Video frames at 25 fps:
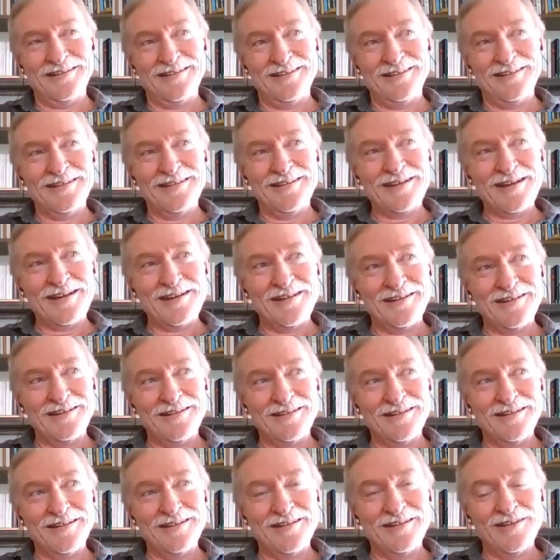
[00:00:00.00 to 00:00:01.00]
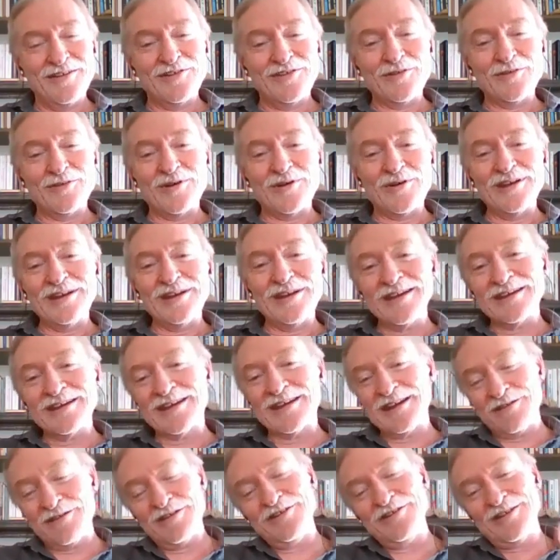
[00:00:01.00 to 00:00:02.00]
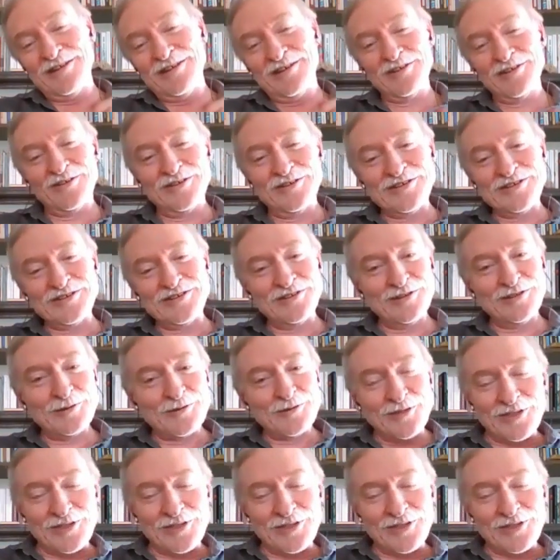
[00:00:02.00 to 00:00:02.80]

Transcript: right. I, so I'm not, can I raise another issue though?